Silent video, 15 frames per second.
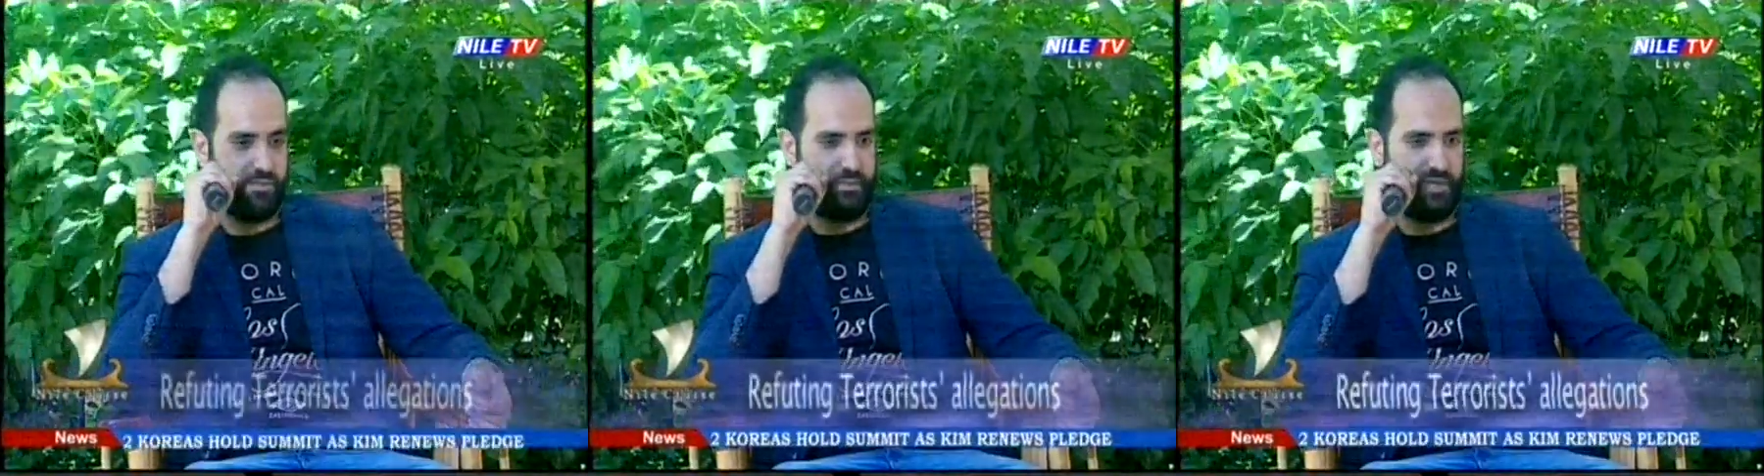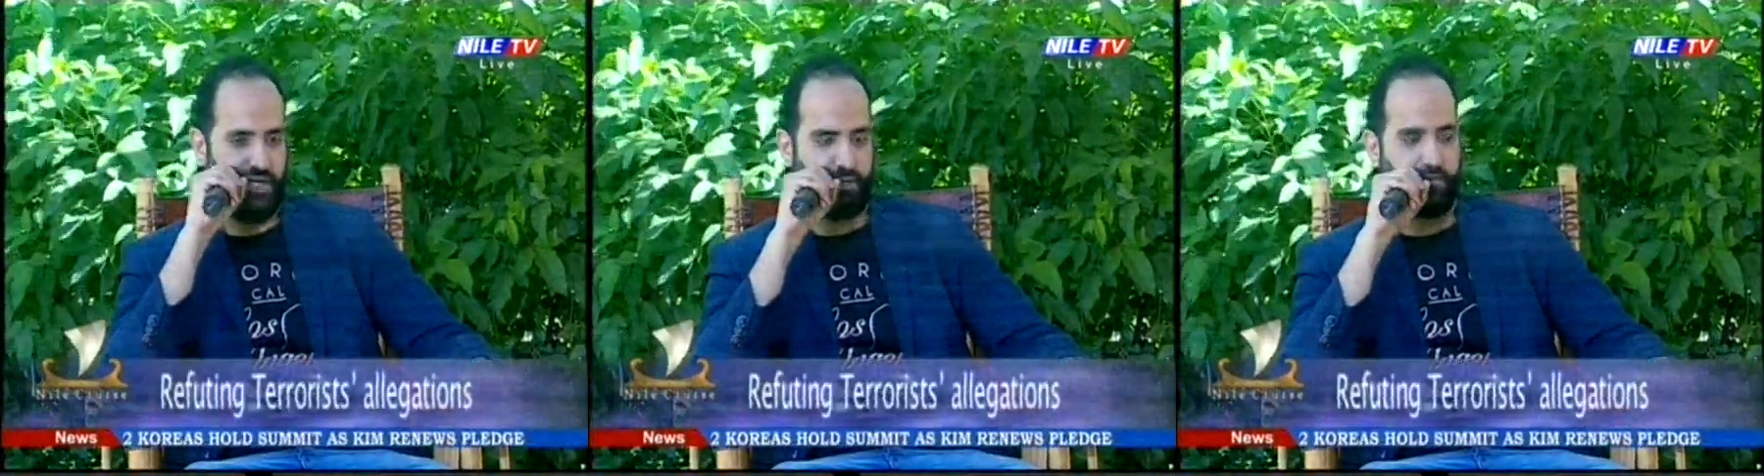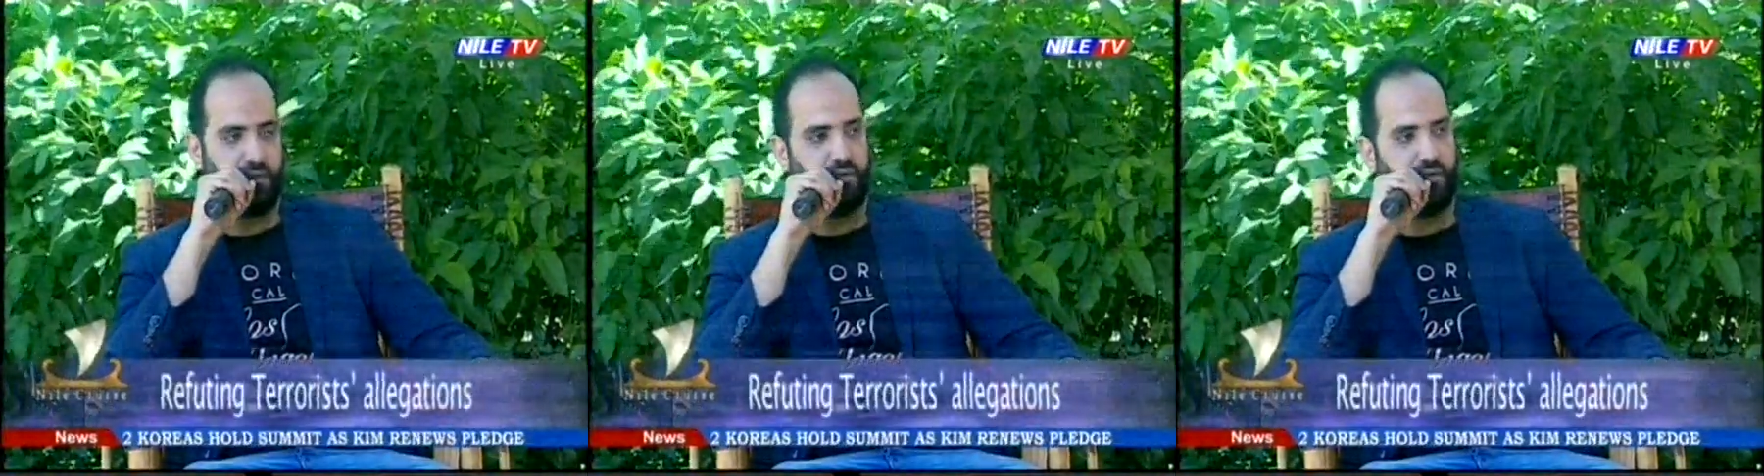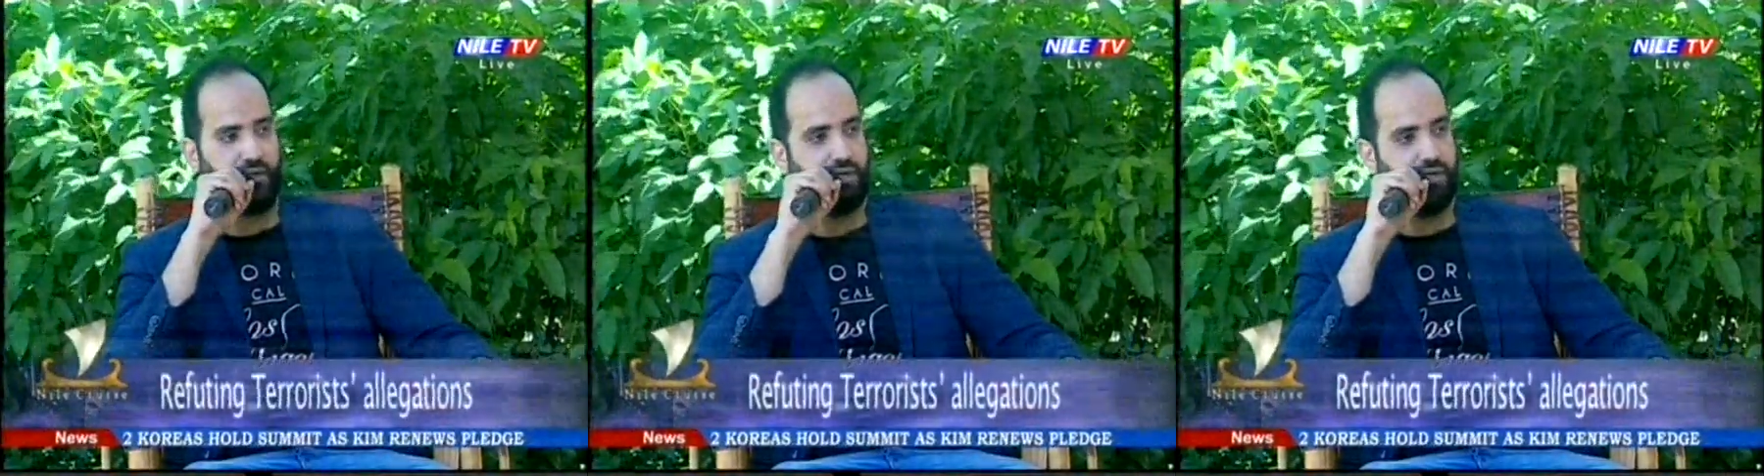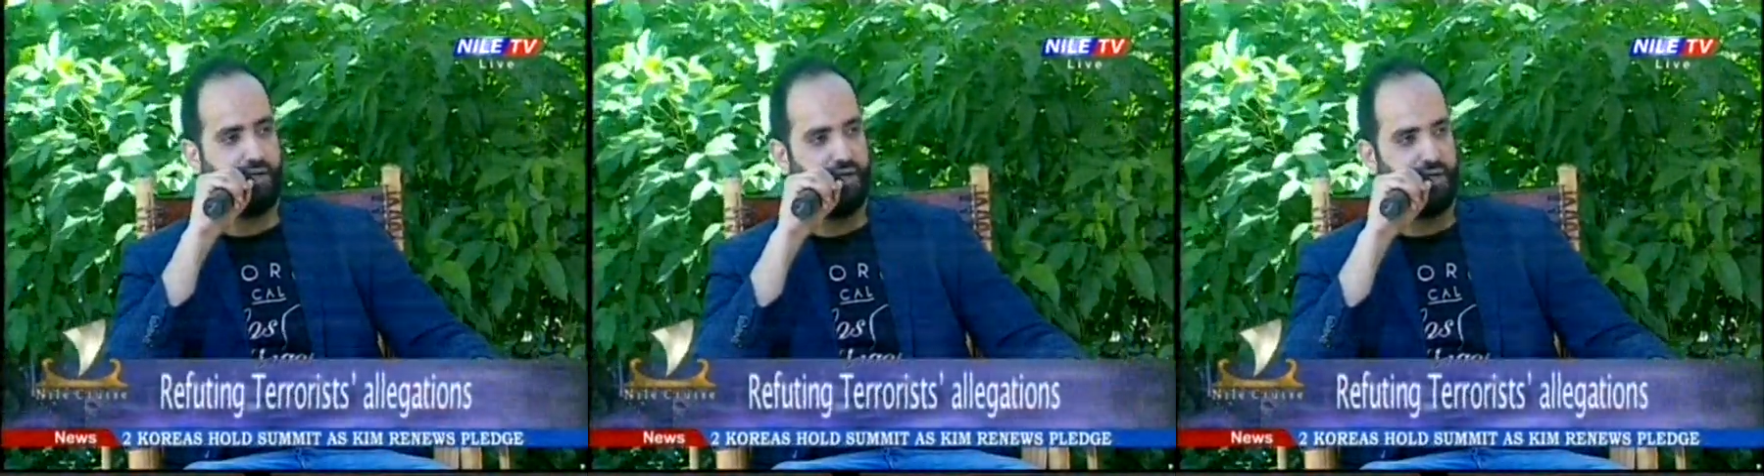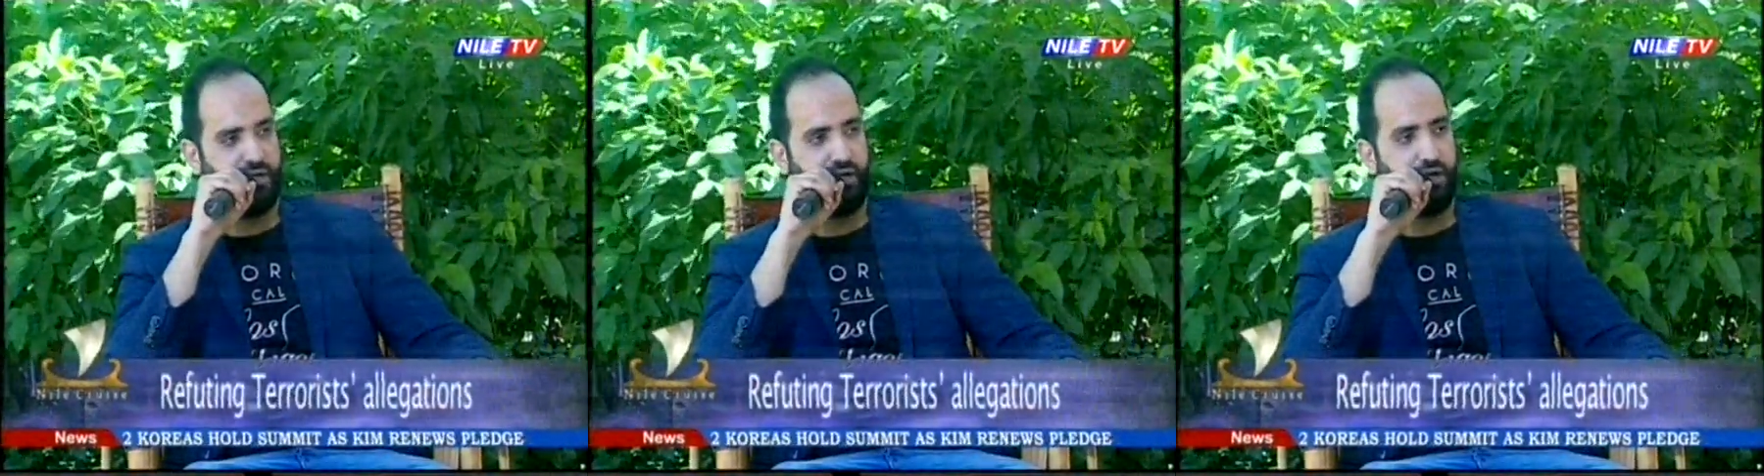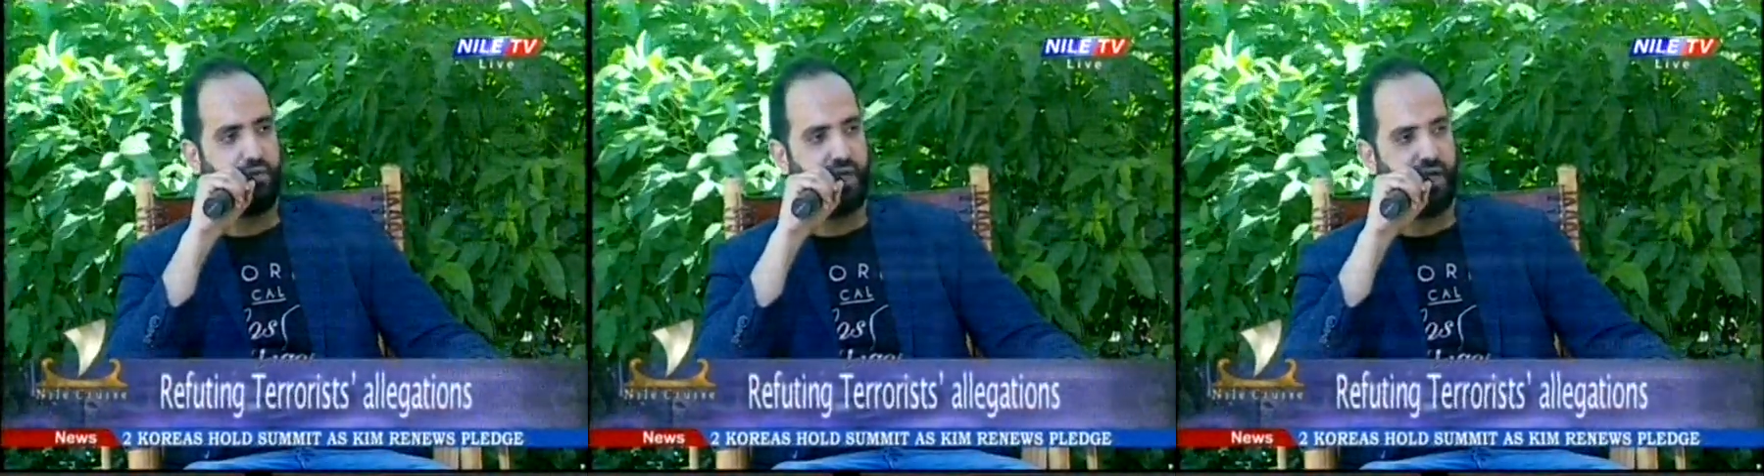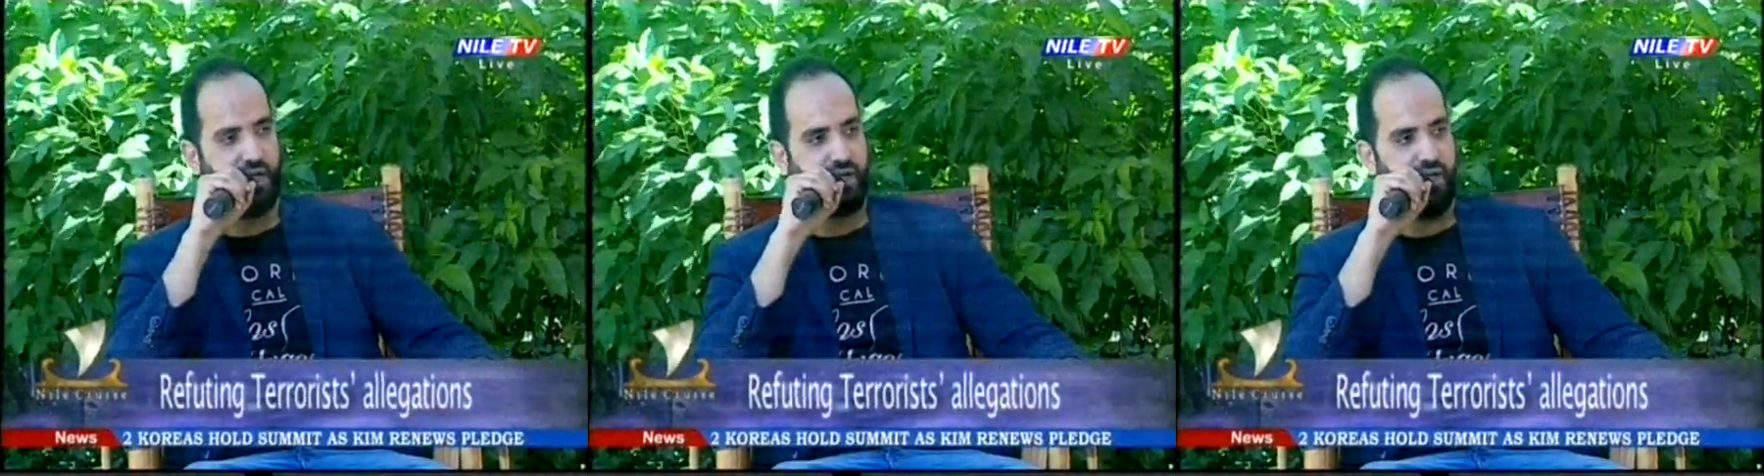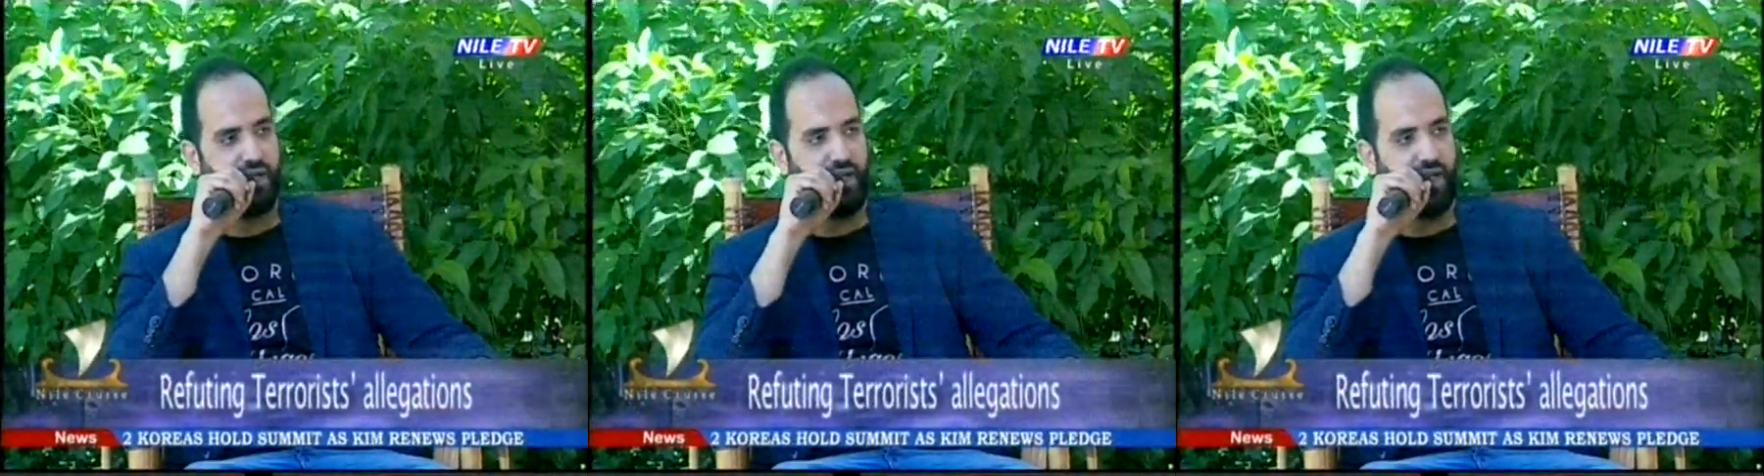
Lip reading: people in the UK